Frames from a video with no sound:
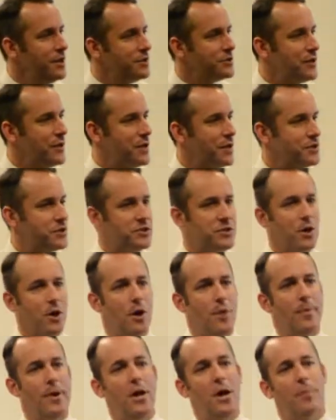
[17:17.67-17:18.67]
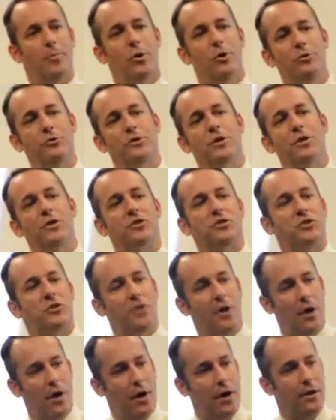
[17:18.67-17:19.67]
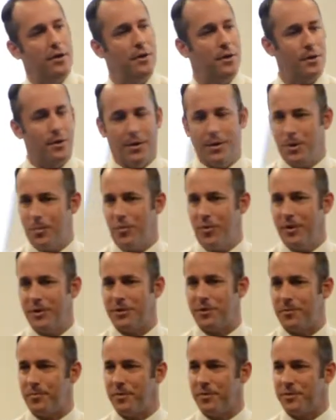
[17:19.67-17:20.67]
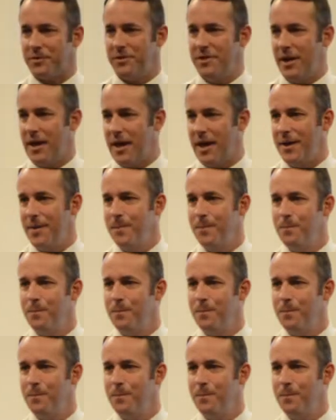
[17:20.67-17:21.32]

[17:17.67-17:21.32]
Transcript: So just start me up. Who's going to start learning the principles today?